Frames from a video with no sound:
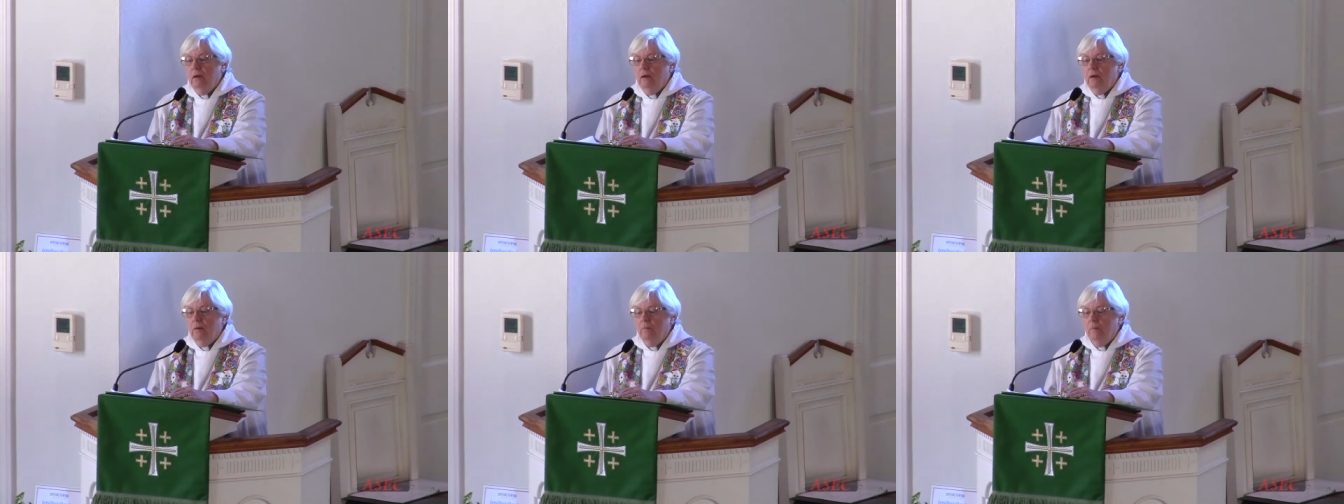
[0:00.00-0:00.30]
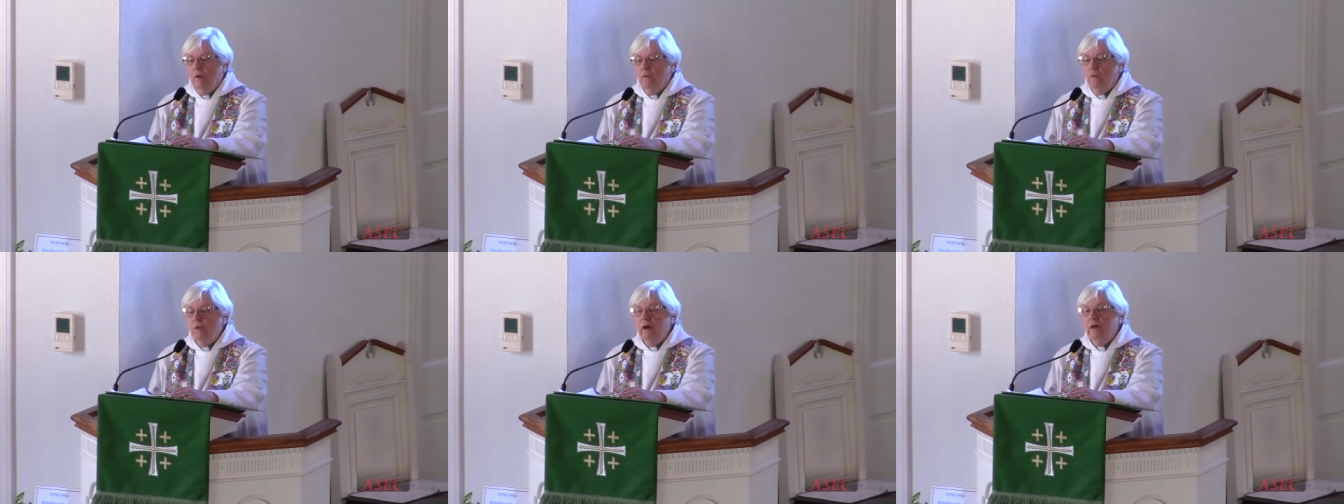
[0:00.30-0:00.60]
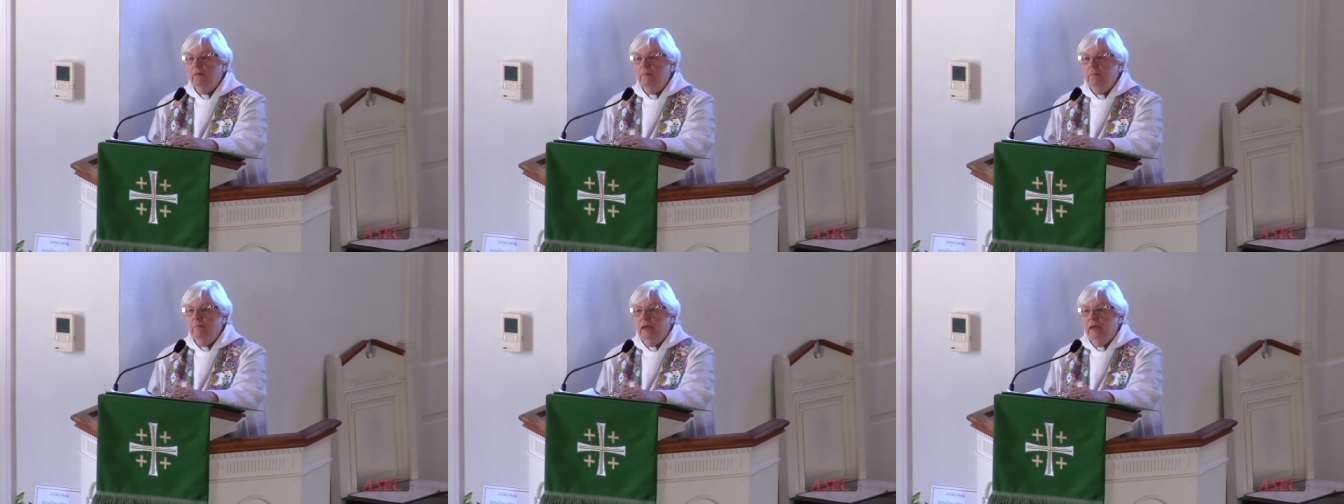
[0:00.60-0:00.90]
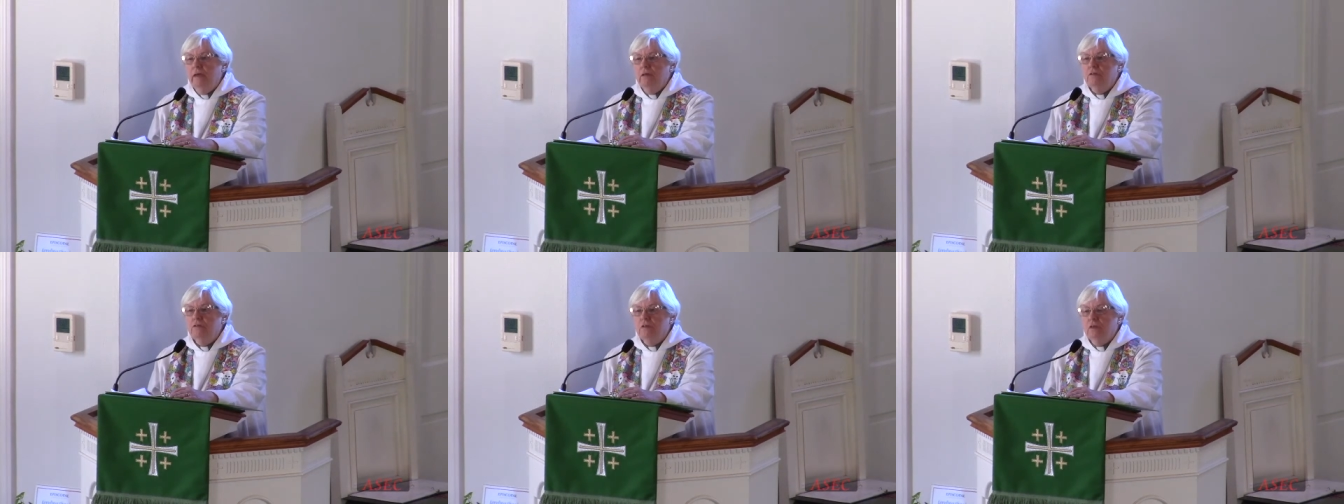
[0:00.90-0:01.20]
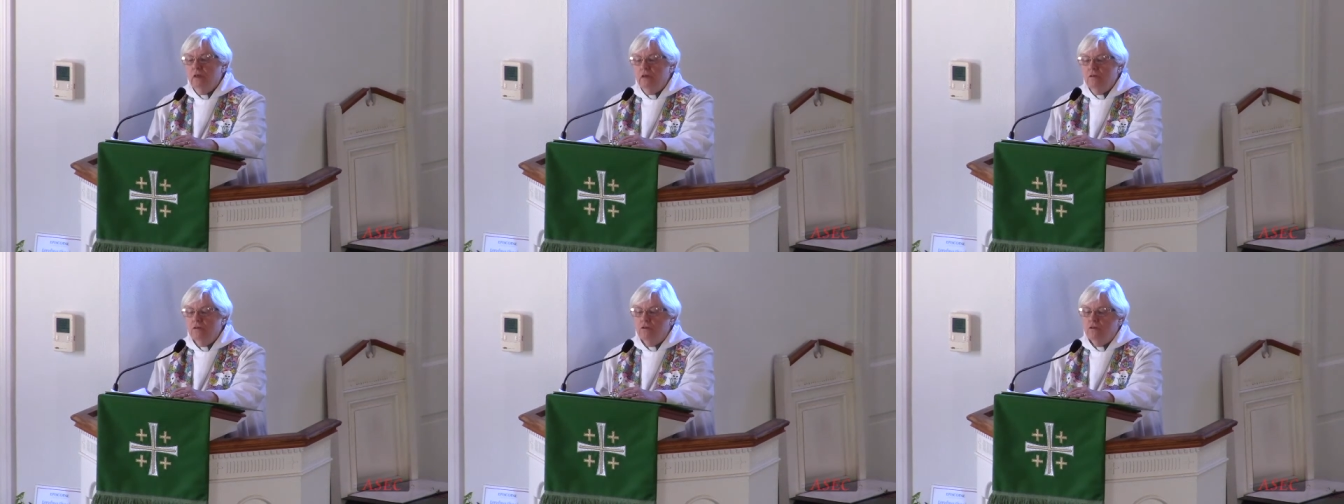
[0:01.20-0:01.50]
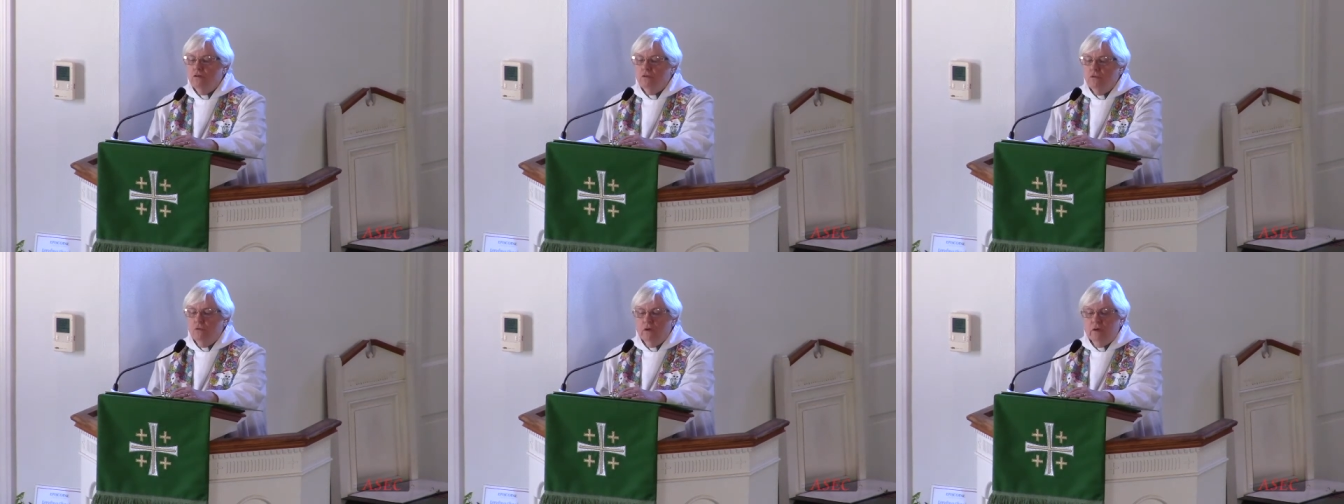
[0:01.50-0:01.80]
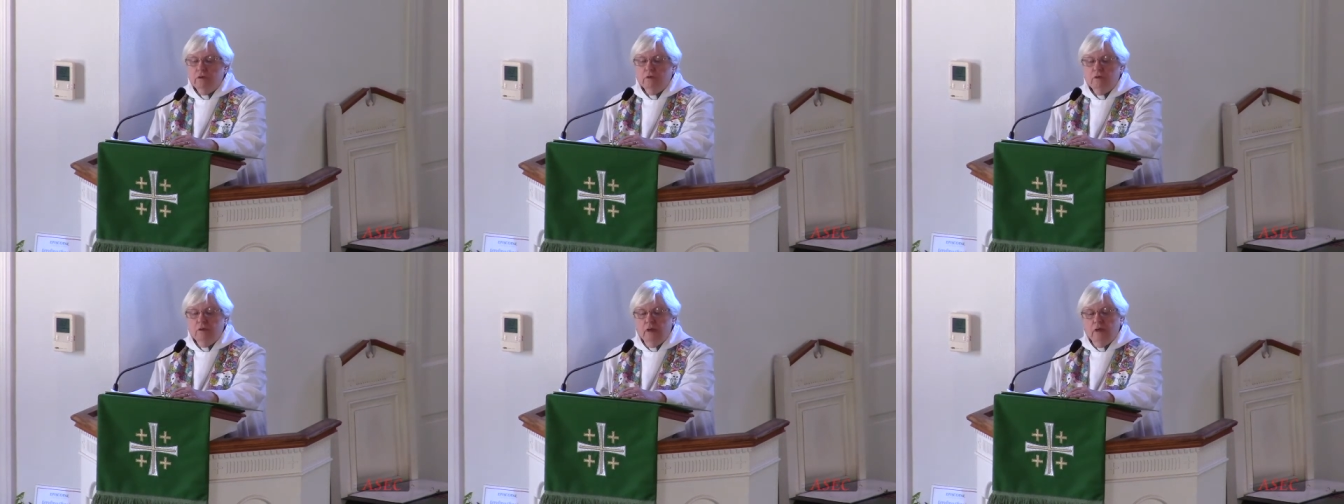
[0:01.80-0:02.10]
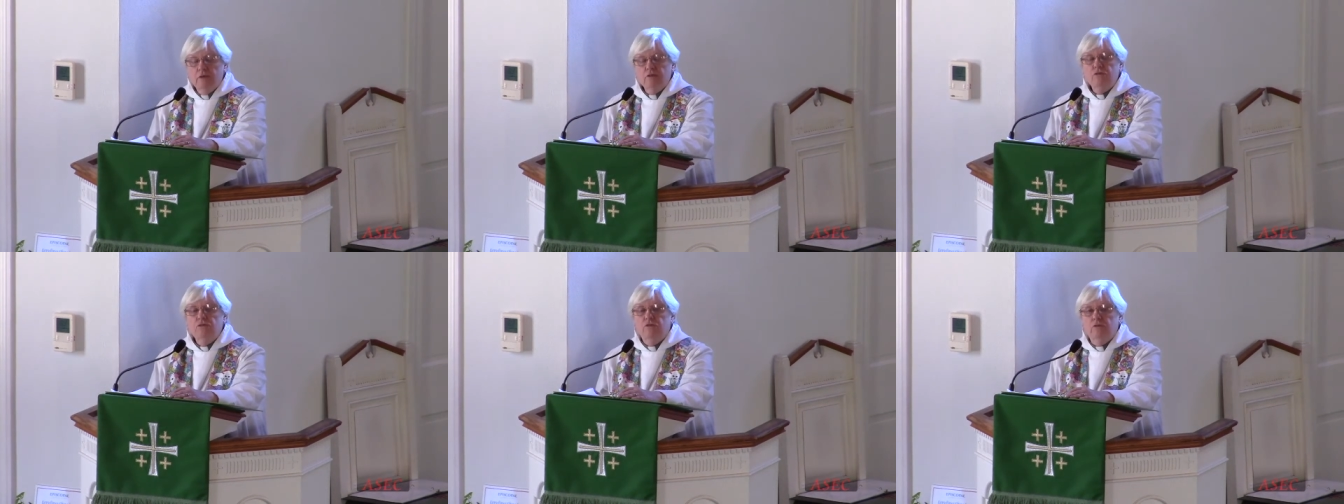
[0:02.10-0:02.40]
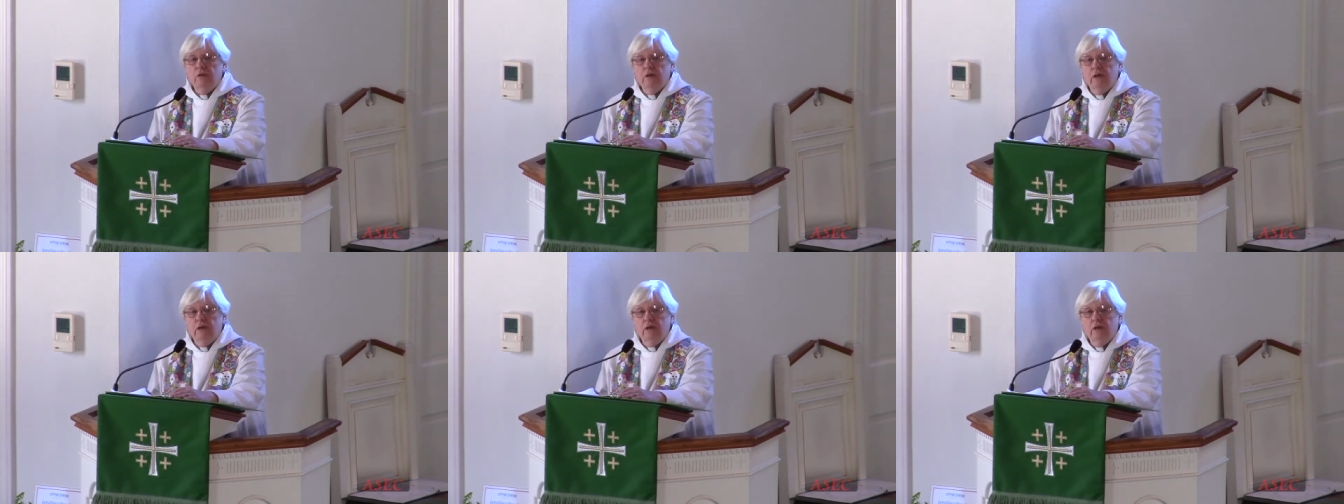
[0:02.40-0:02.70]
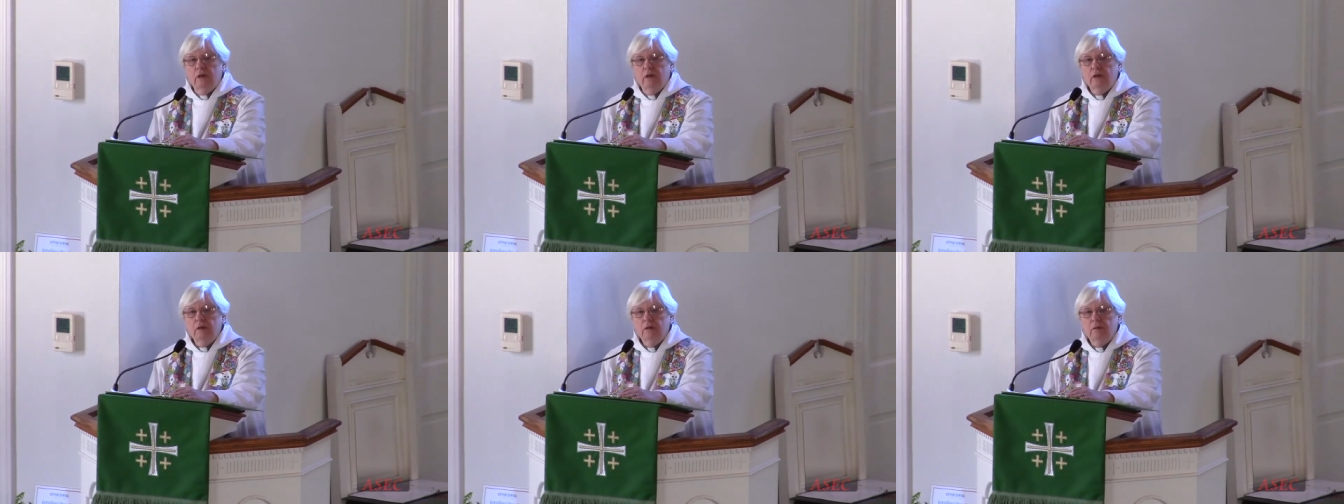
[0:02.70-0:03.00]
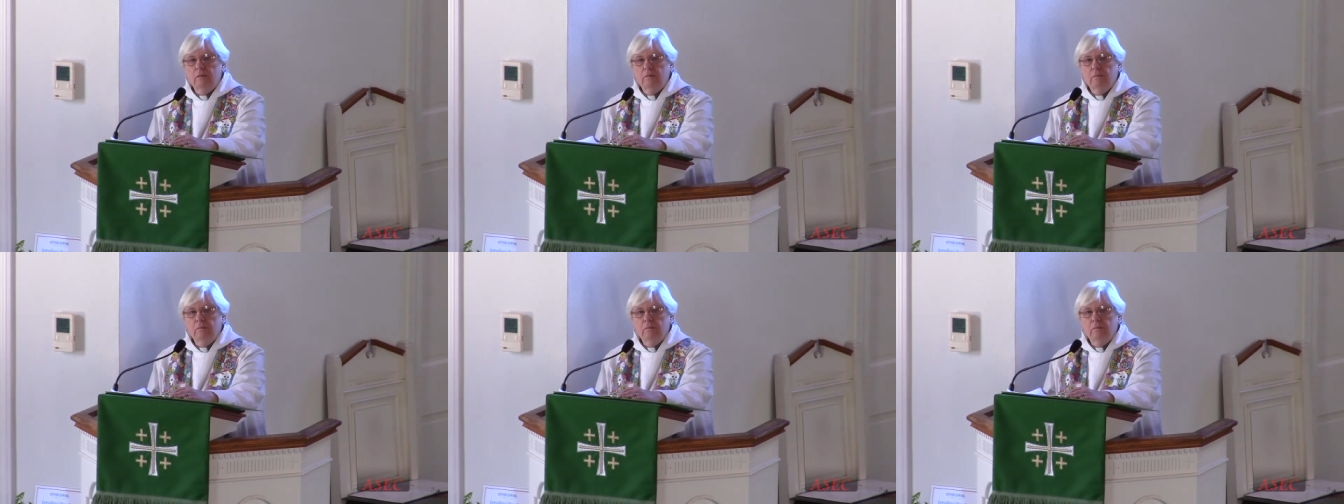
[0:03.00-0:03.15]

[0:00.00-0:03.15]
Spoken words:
But what made sense to us yesterday